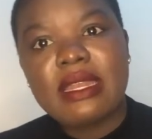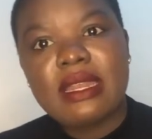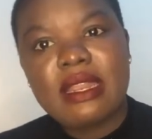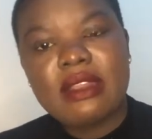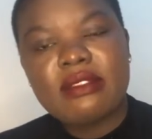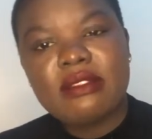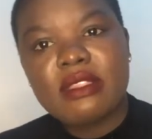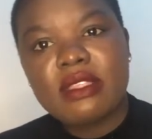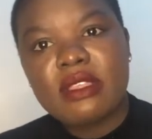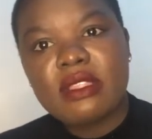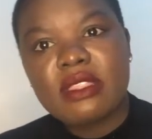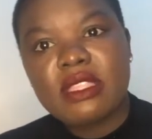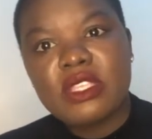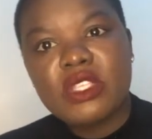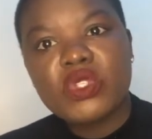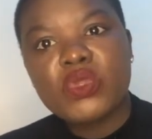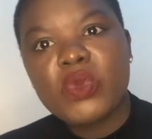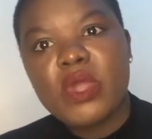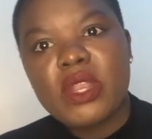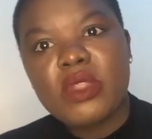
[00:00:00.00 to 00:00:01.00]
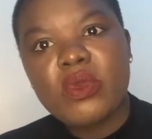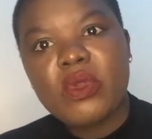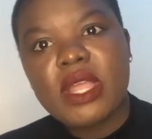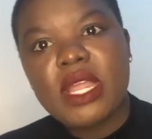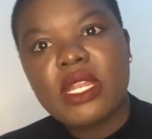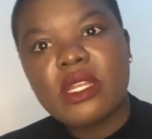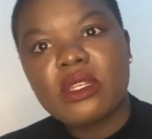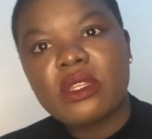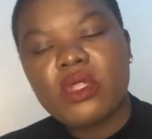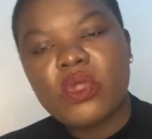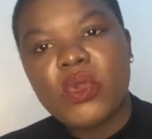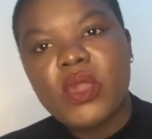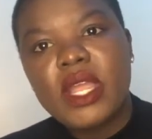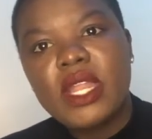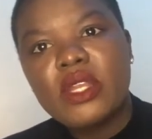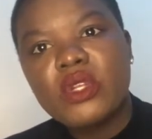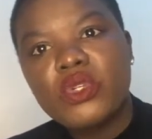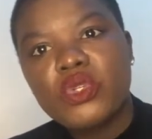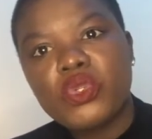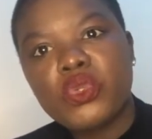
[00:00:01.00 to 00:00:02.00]
this one you
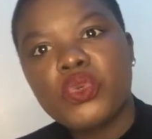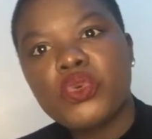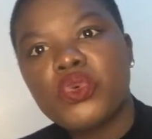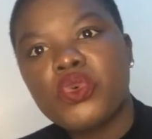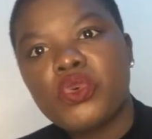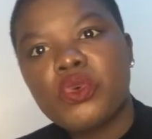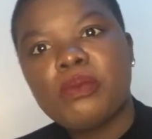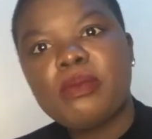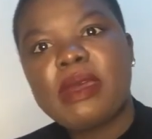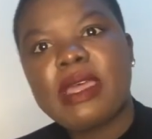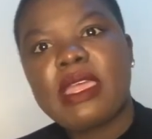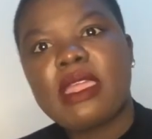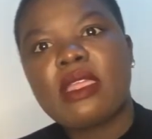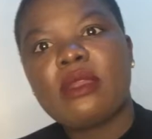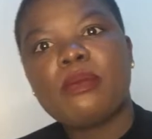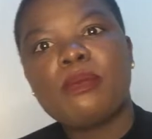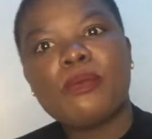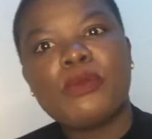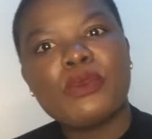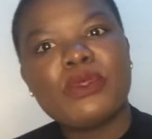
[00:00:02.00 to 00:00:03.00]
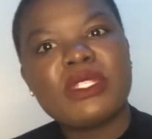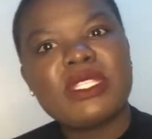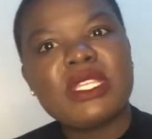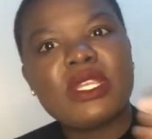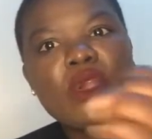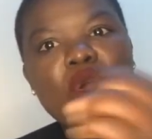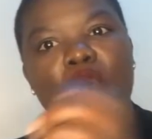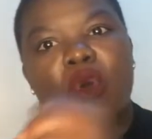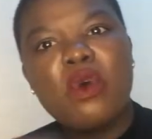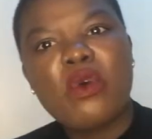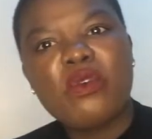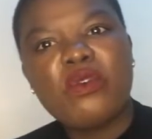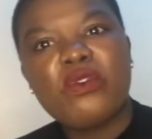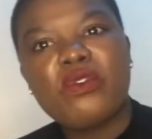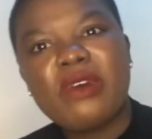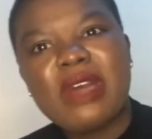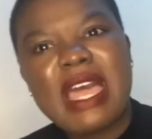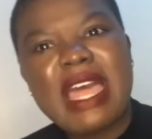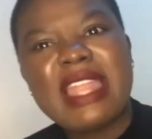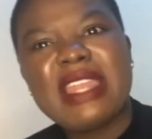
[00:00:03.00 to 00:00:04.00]
can do by putting
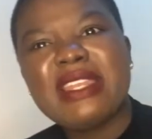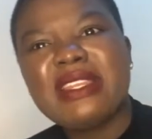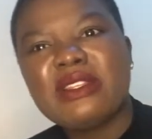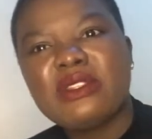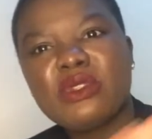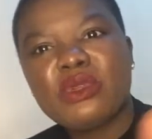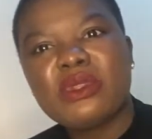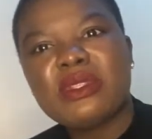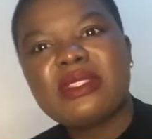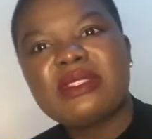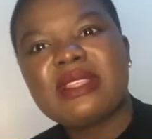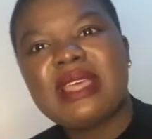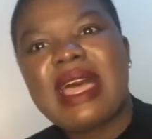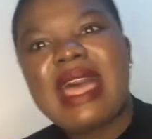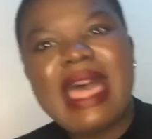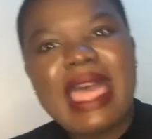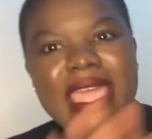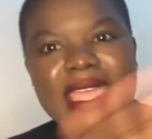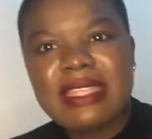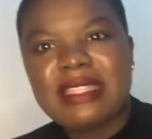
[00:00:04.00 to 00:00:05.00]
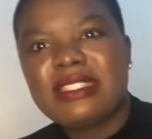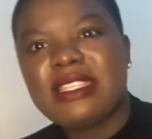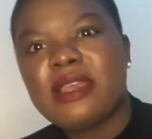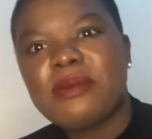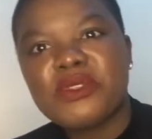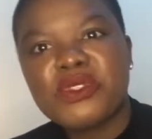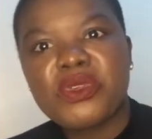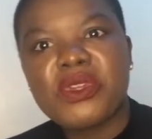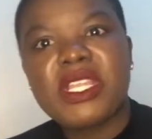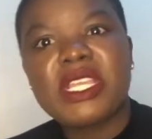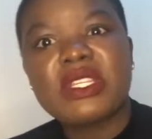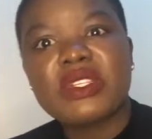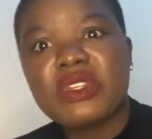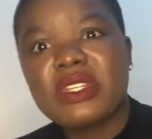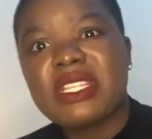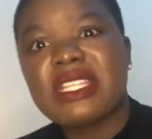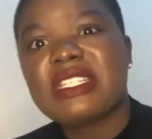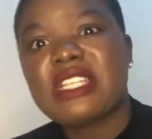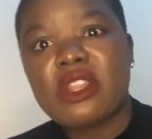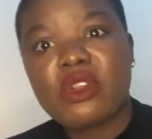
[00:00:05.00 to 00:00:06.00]
off and those items or
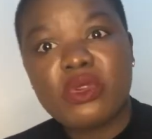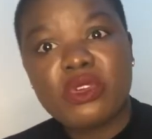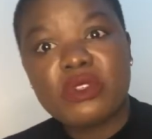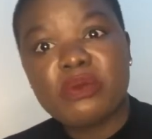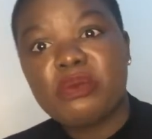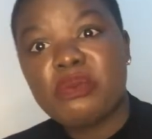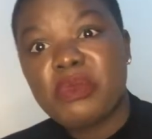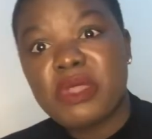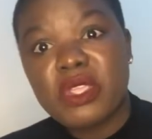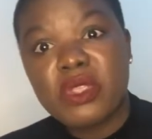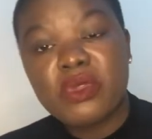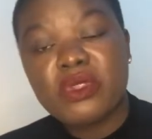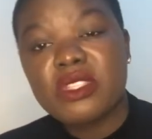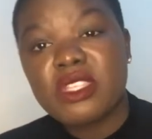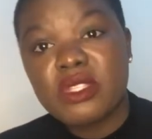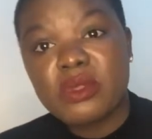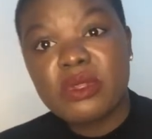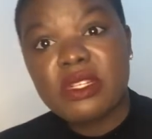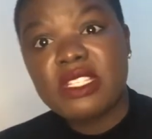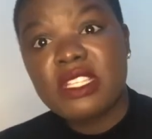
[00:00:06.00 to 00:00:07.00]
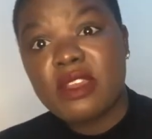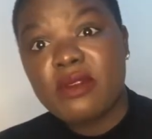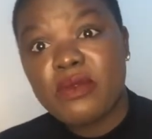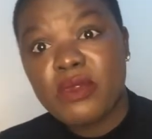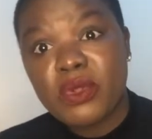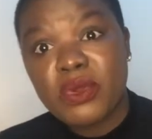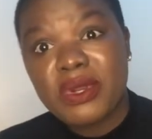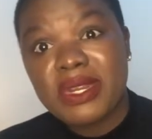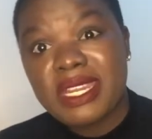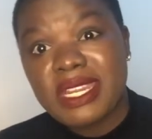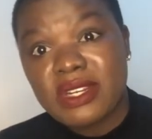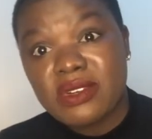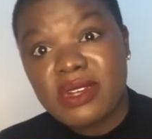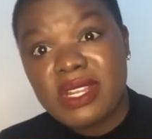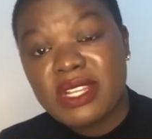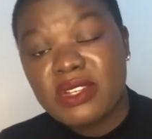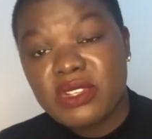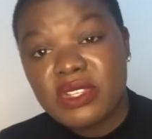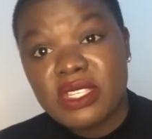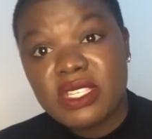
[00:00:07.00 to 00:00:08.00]
electronics that are not being used. This will save you on
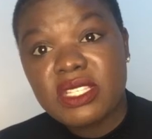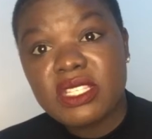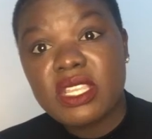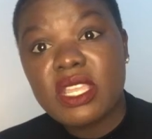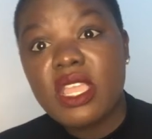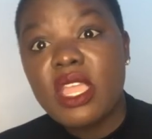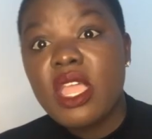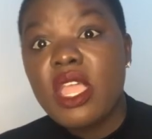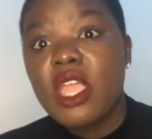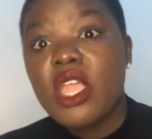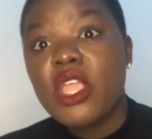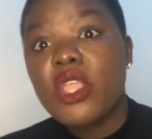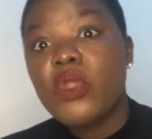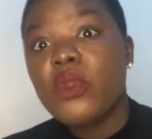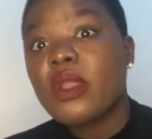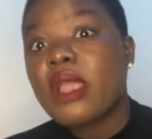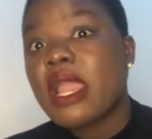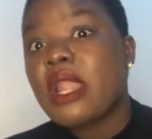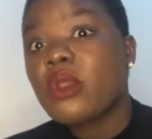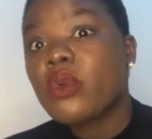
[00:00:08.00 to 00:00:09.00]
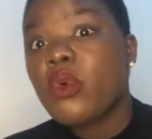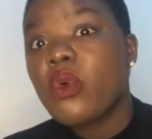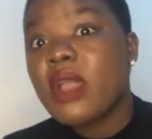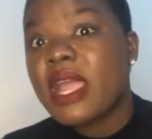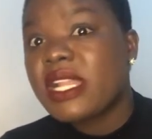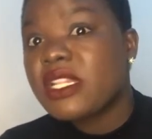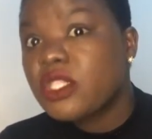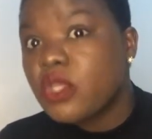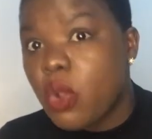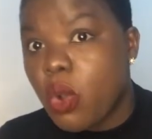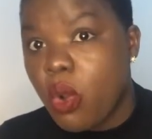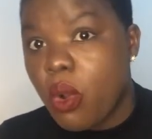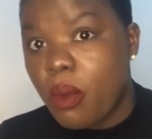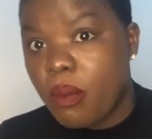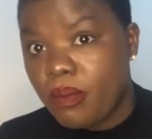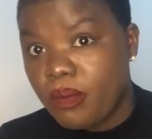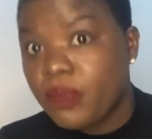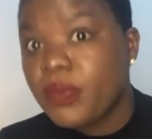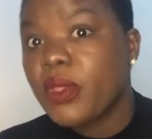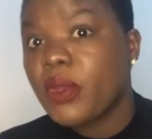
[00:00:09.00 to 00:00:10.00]
electricity. You can cook at
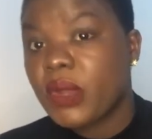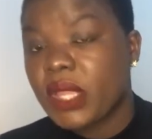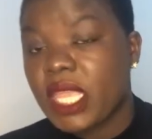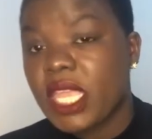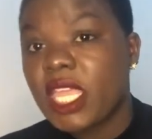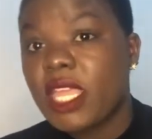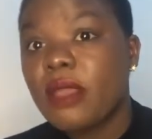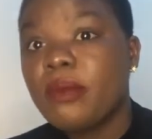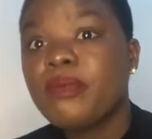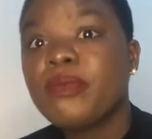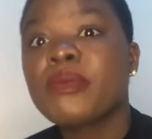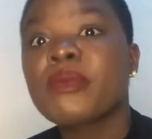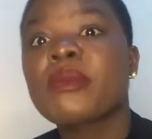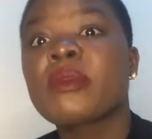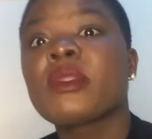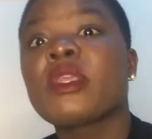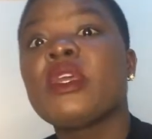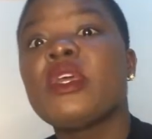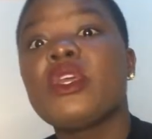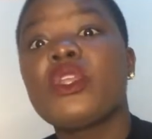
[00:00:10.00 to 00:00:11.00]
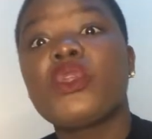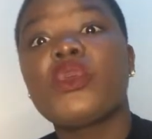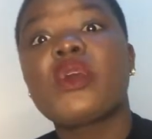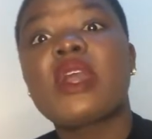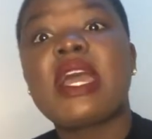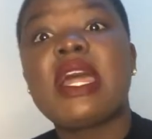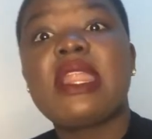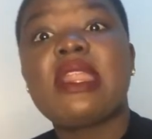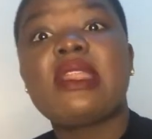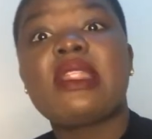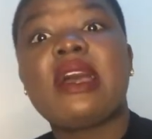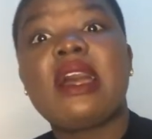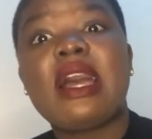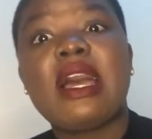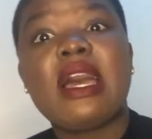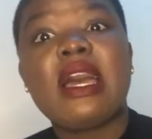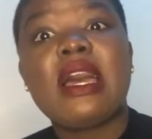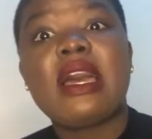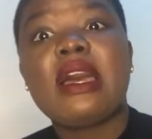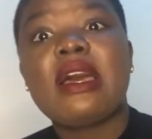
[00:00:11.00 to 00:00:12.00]
home, okay? You can
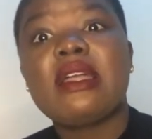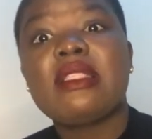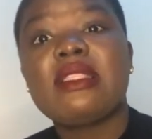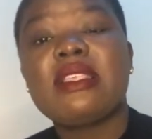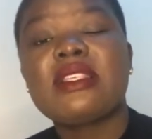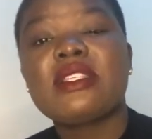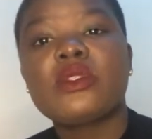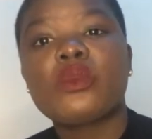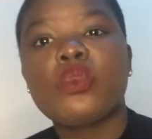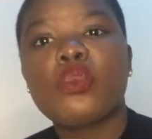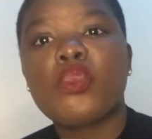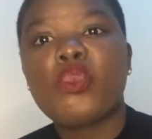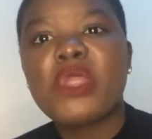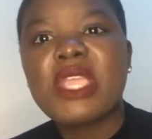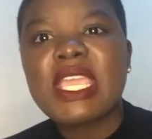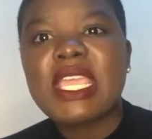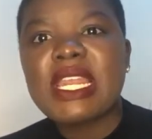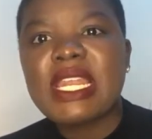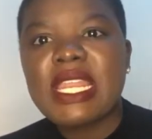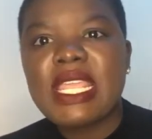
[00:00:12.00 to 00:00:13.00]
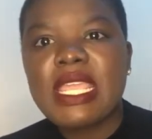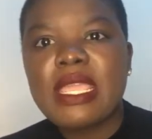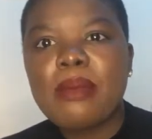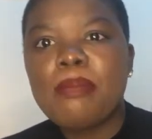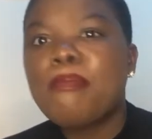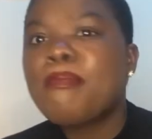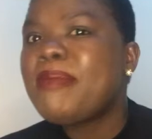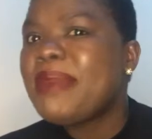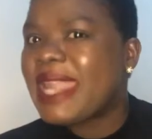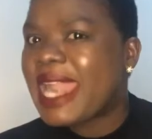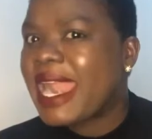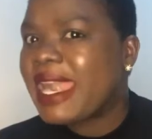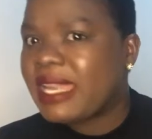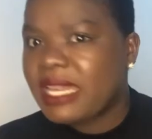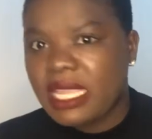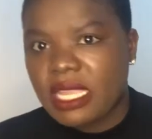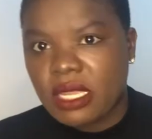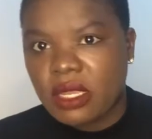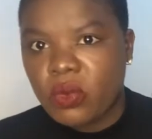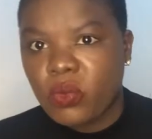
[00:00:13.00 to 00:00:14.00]
this weekly
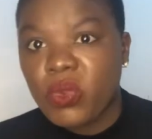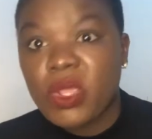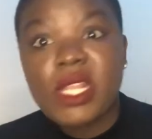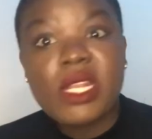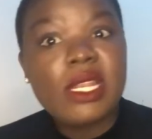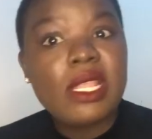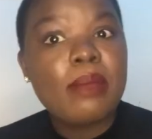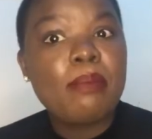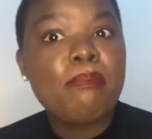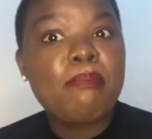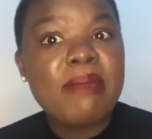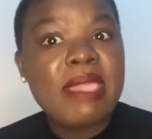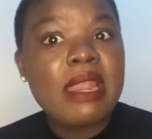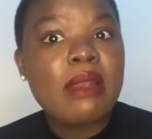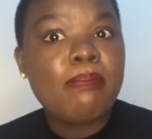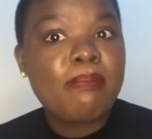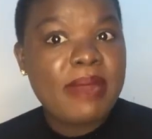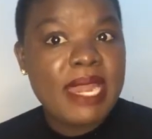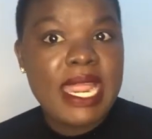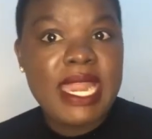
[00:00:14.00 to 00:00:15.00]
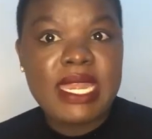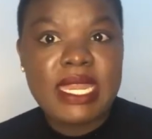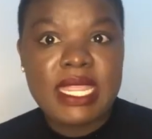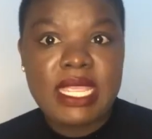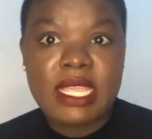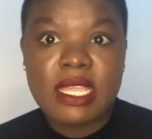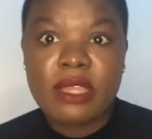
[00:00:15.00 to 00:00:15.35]
meal planning